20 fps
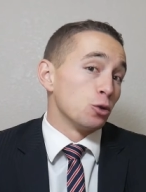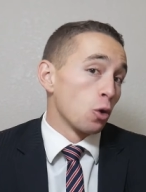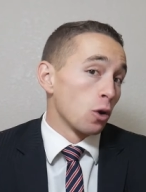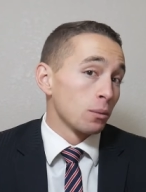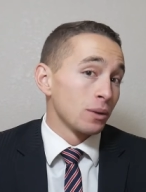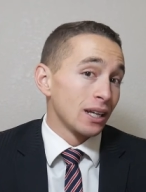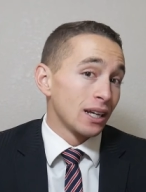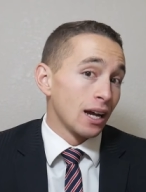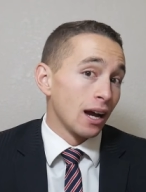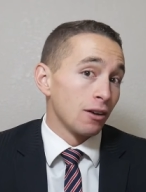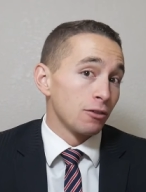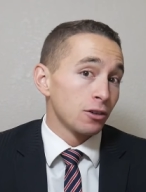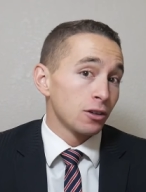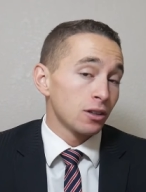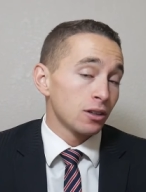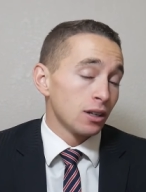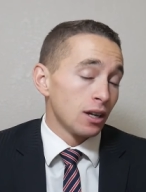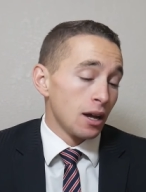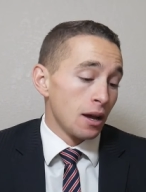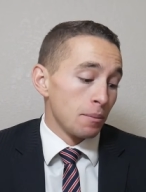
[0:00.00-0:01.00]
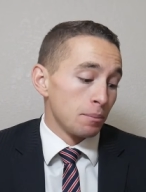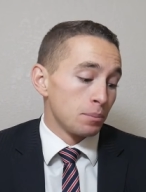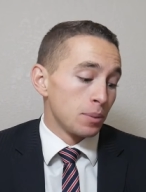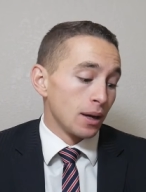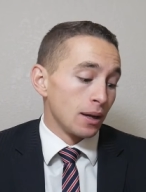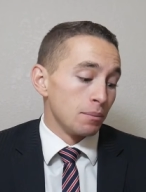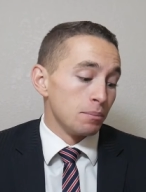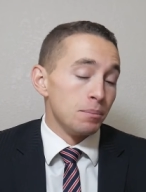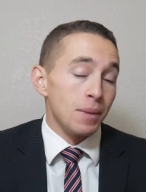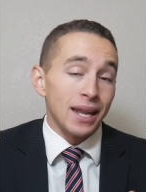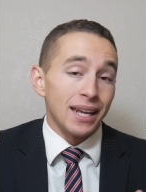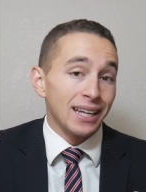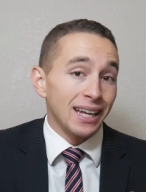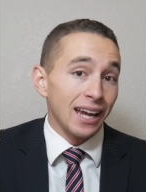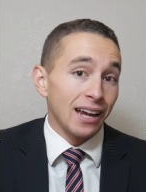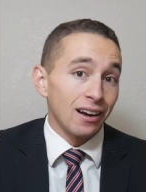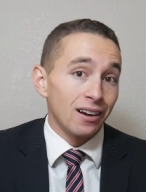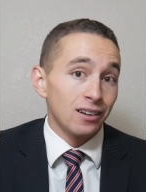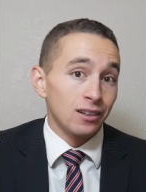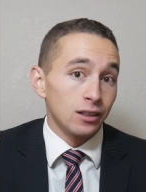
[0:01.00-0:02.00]
normally cover, but
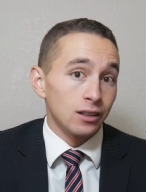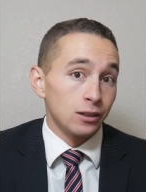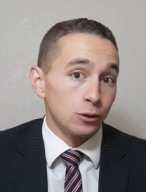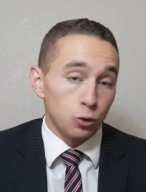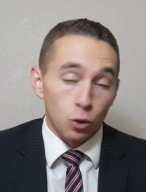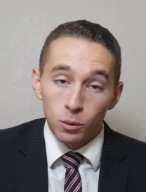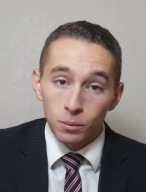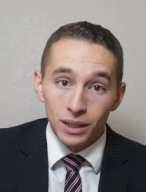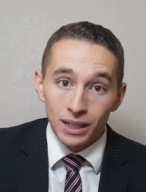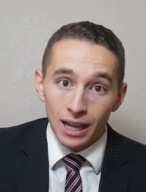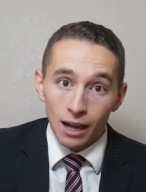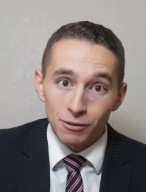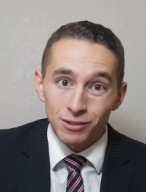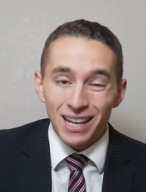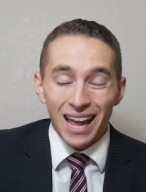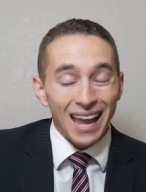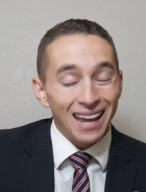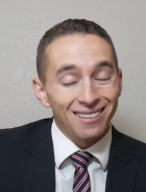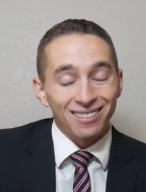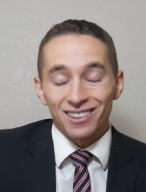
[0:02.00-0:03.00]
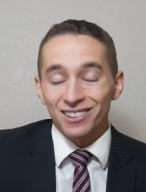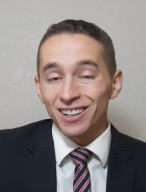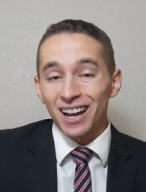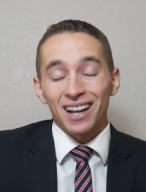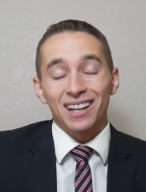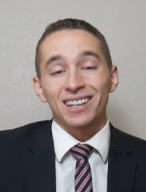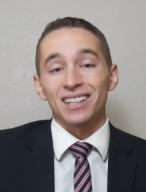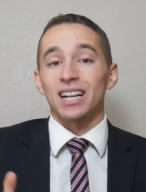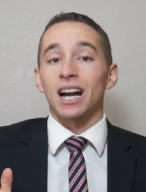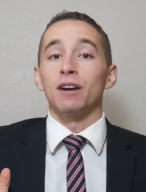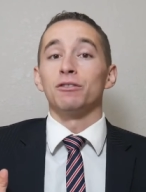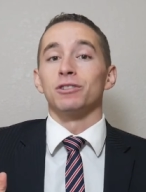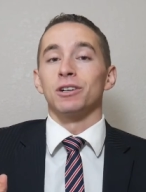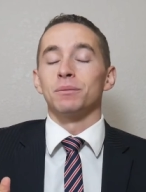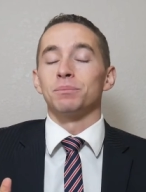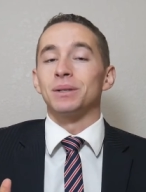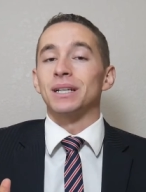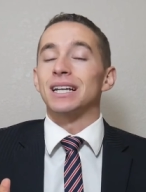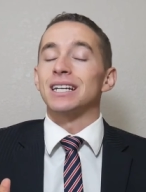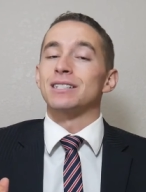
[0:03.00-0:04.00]
Medicare normally covers it. Hey, they're not going to cover
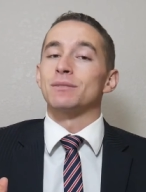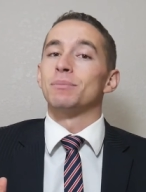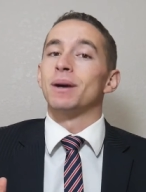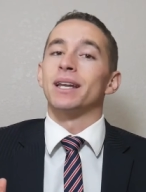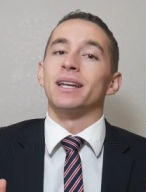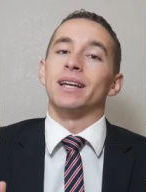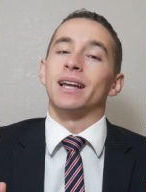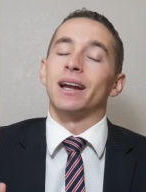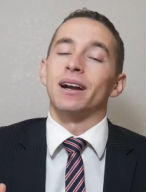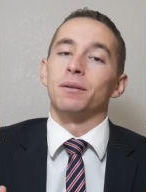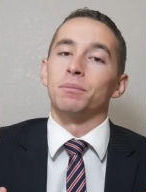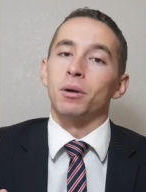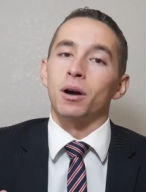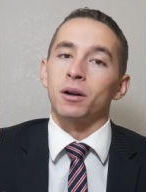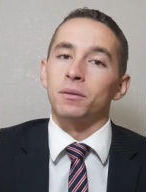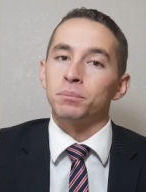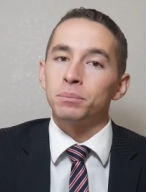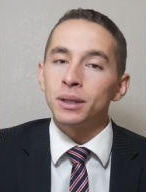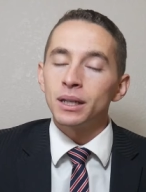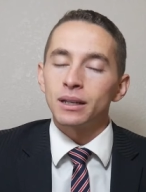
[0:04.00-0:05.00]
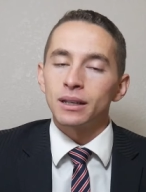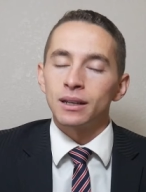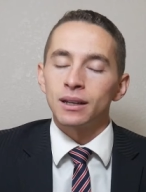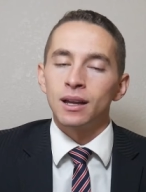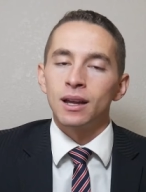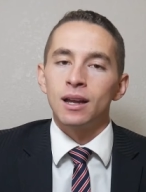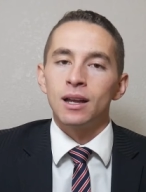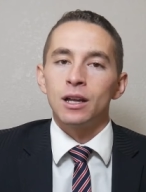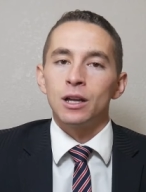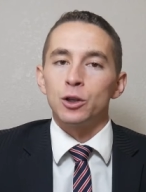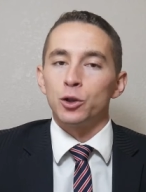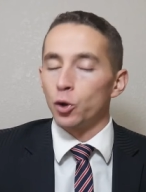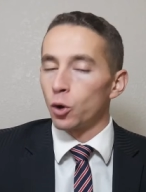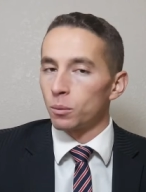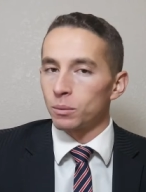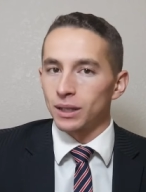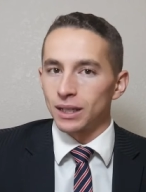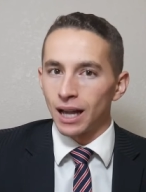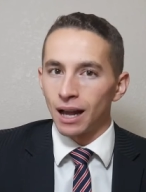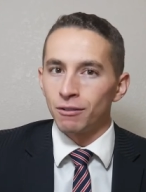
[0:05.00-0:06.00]
it because Medicare Part B
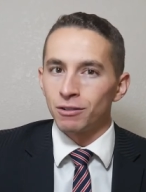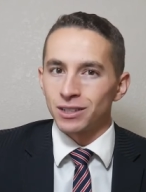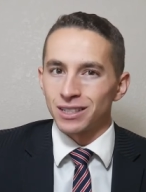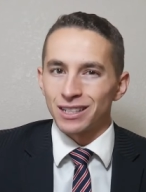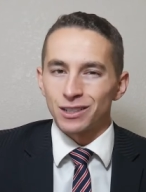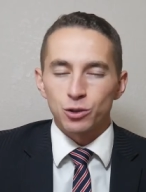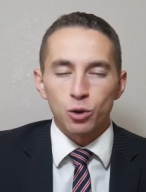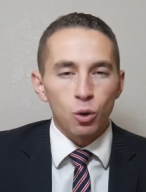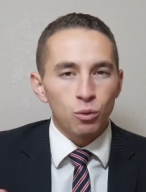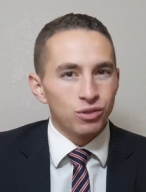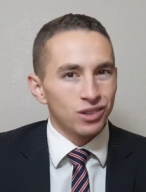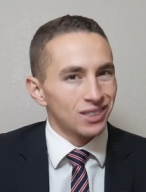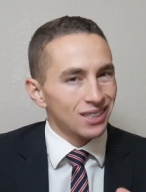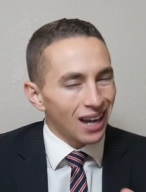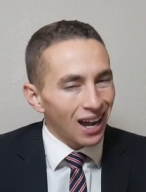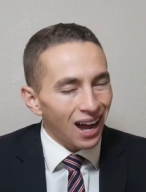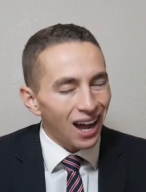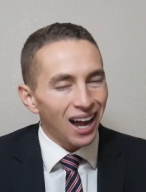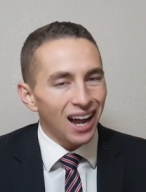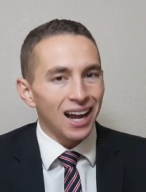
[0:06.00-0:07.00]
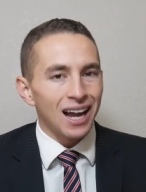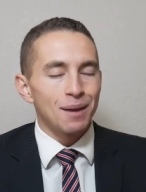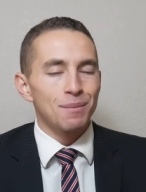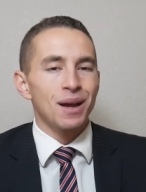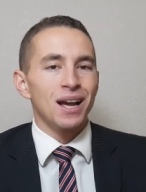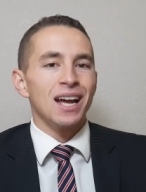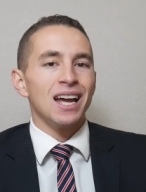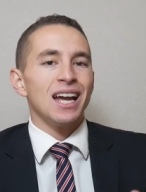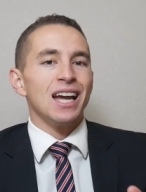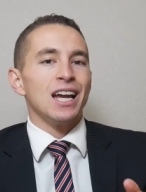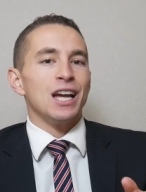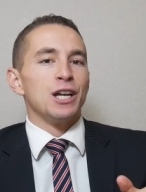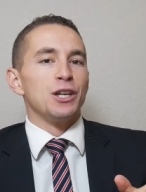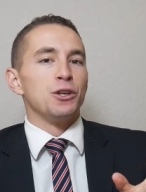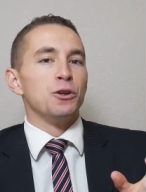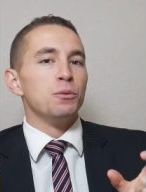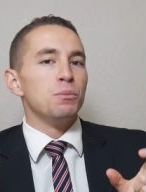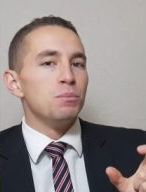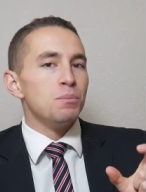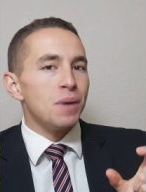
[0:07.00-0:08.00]
normally covers it. So over time,
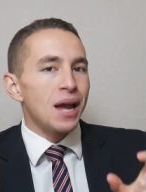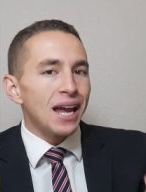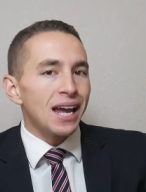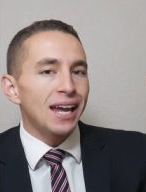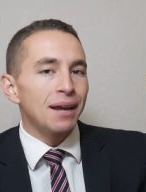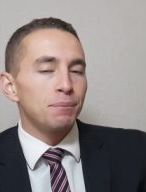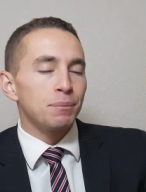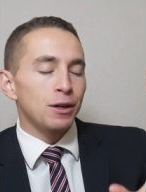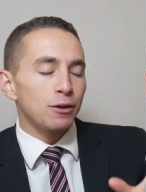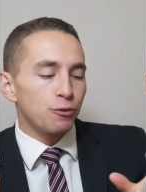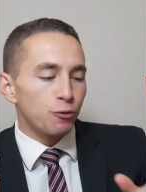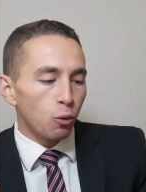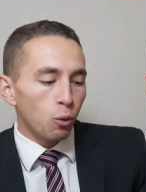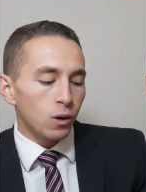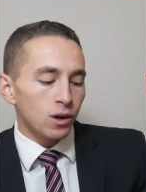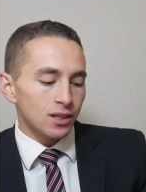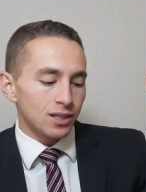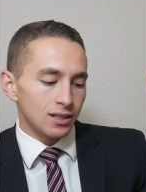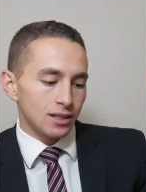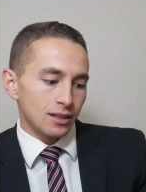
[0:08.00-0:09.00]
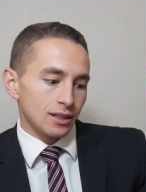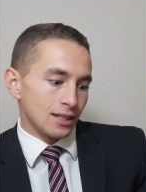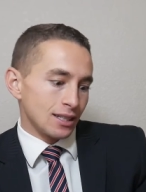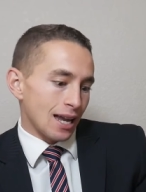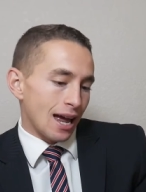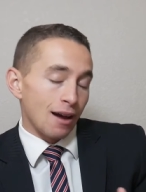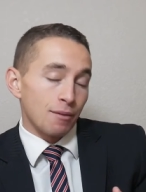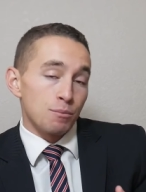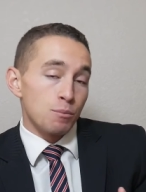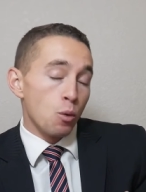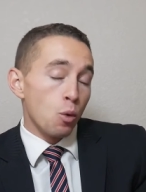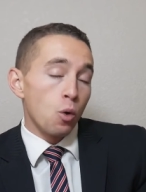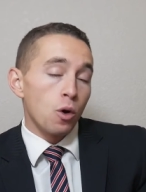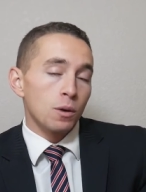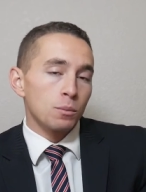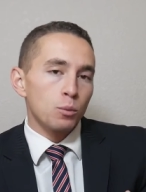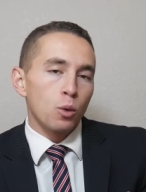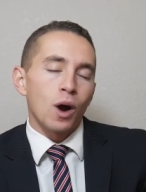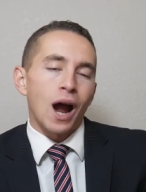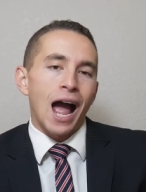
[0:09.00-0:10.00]
you may be forced to just have
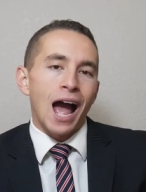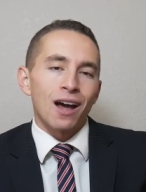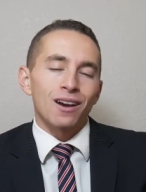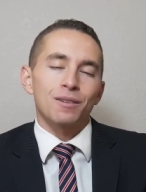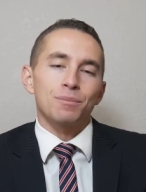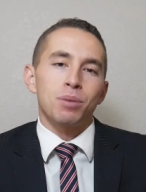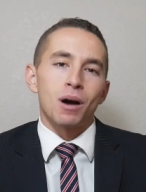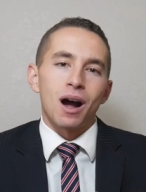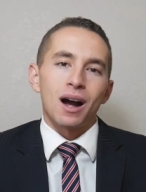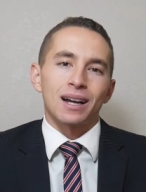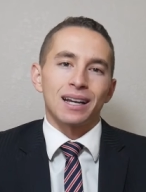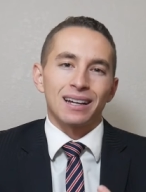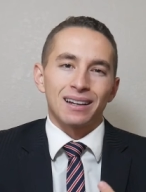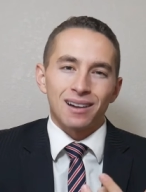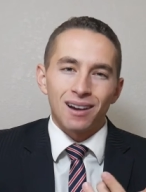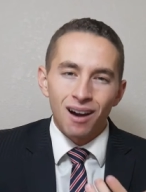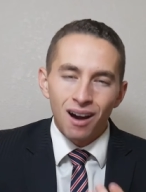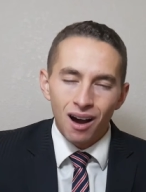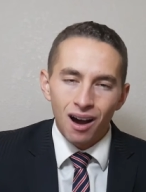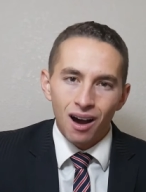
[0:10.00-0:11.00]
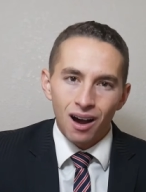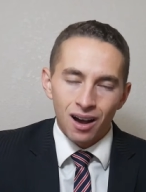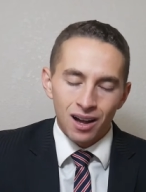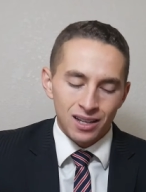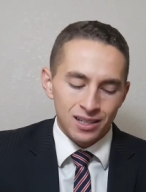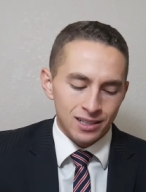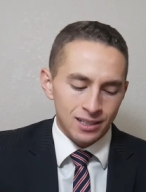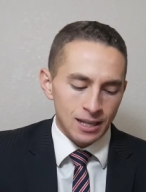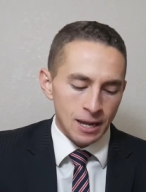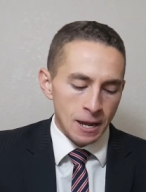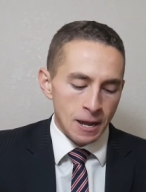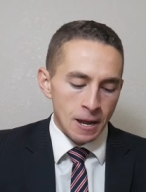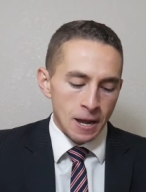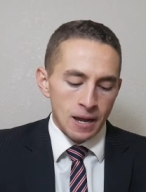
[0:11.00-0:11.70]
more and more out of pocket costs